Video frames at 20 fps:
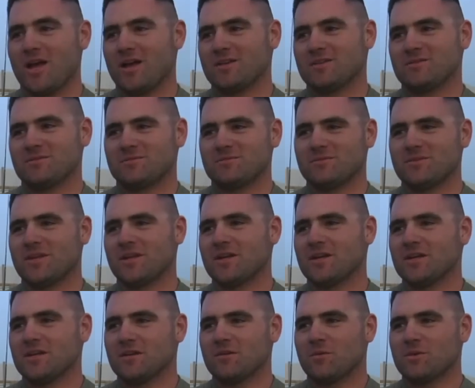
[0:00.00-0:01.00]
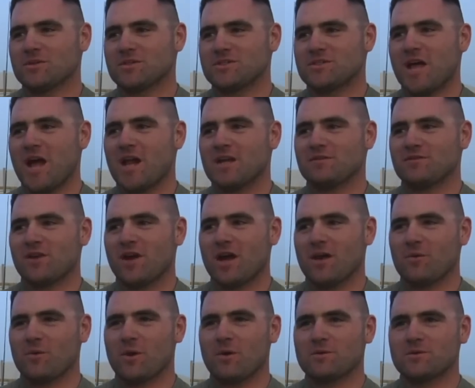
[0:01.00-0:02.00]
I wasn't
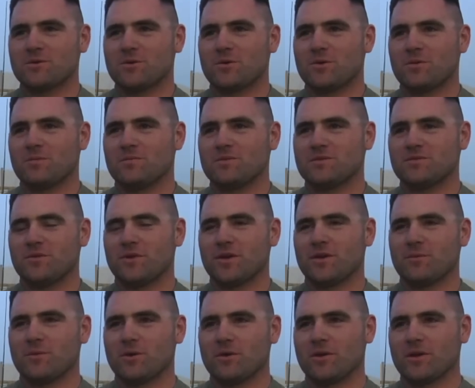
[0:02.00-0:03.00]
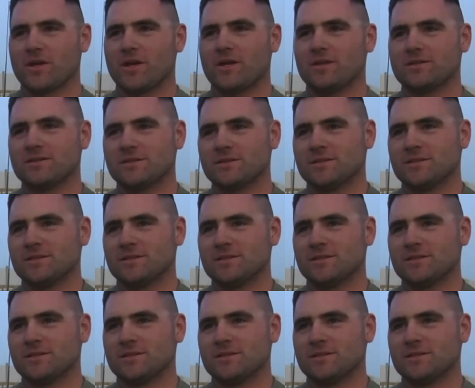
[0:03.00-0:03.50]
satisfied with what I was doing in the civilian world again.